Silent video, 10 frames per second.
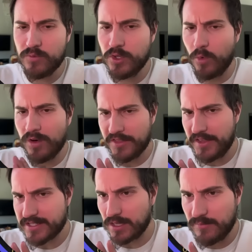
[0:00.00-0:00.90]
you know, one of the
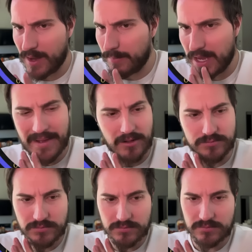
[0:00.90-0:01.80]
things I love about
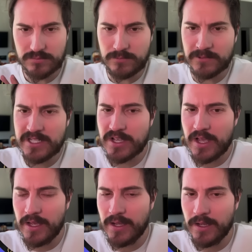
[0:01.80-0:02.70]
PayPal is,
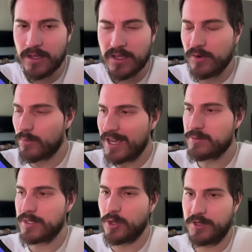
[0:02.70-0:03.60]
and it
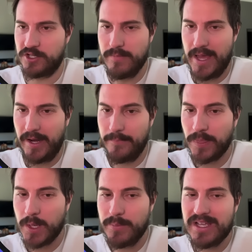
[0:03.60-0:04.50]
reminds me so much of Meta,
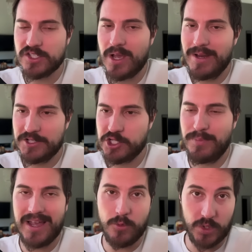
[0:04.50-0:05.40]
because I'm not just
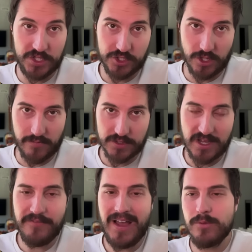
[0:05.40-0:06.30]
buying one service.
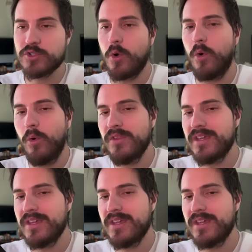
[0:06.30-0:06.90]
If I was only